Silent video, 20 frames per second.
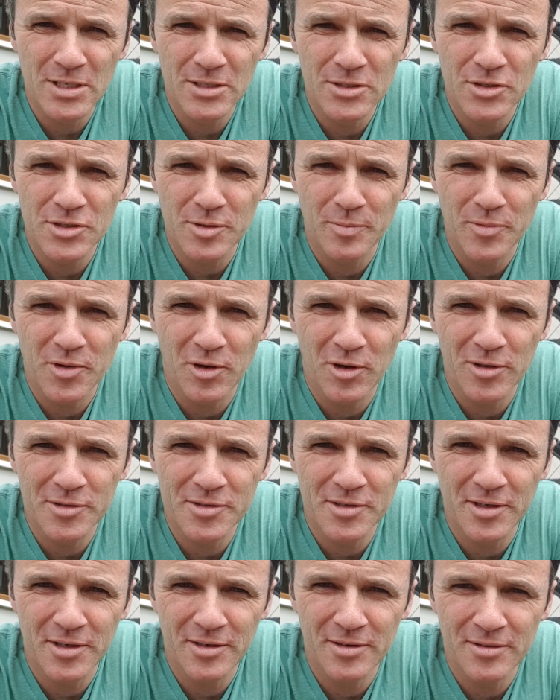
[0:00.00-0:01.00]
just some
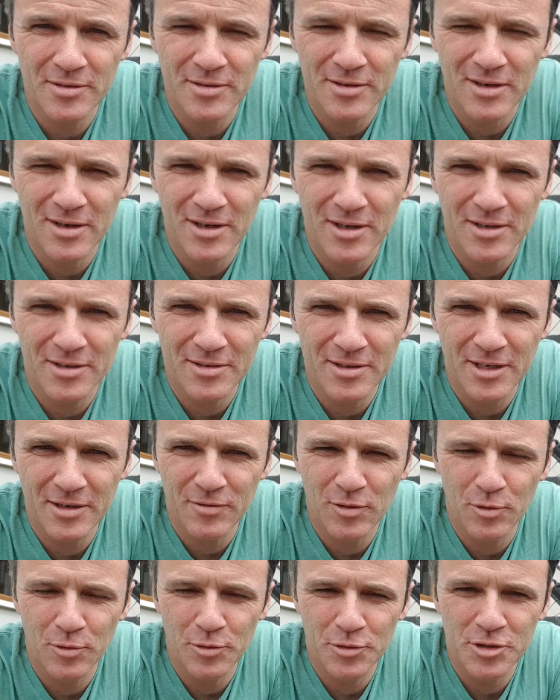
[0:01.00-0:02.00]
thoughts on kind
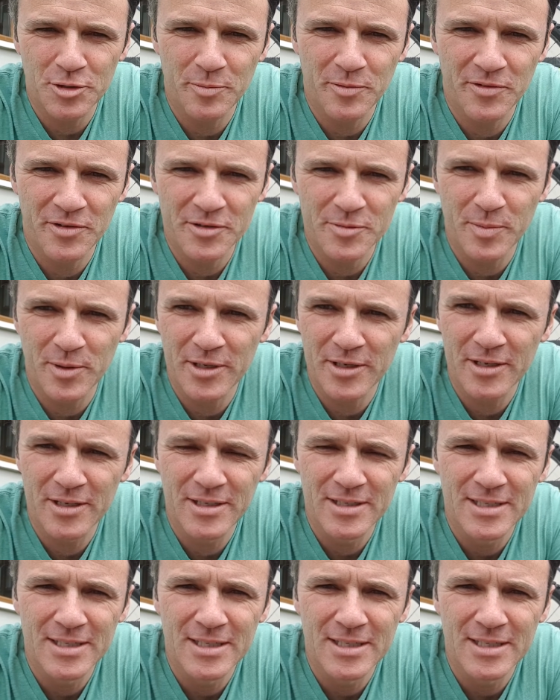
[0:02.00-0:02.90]
of ownership of this bike.